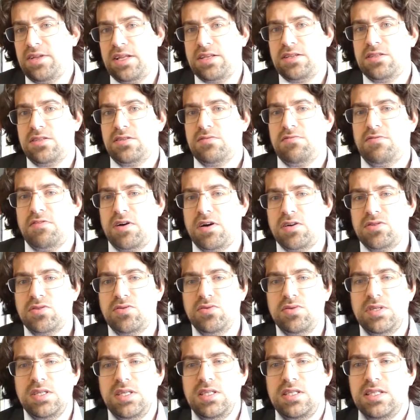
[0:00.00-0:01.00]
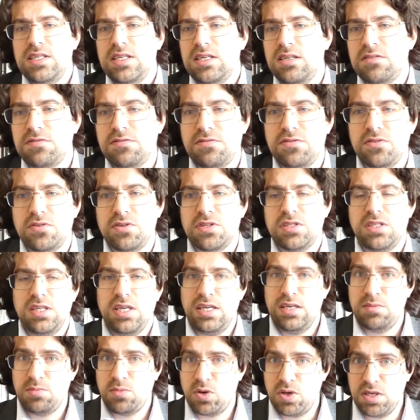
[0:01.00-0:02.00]
that's far too detailed for,
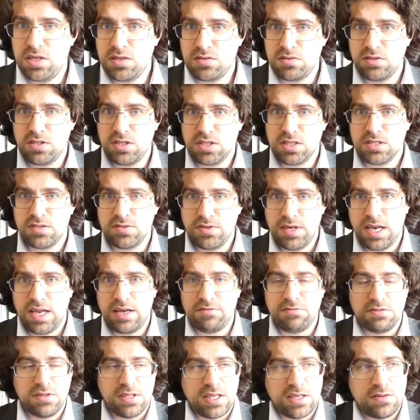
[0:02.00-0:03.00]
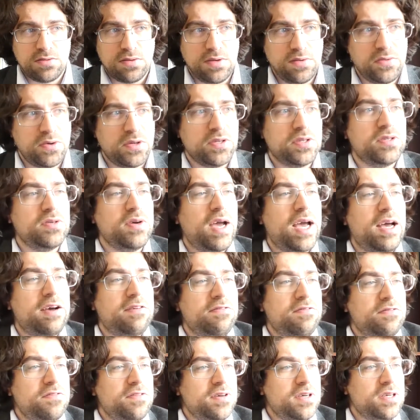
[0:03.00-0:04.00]
say, the more introductory level that we want to
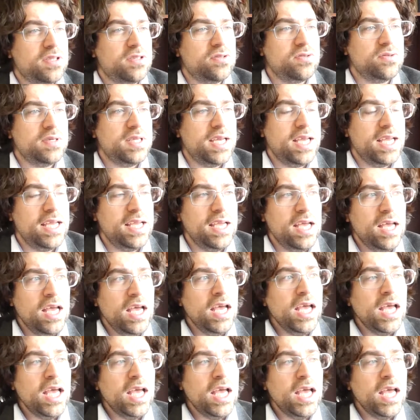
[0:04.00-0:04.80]
have today.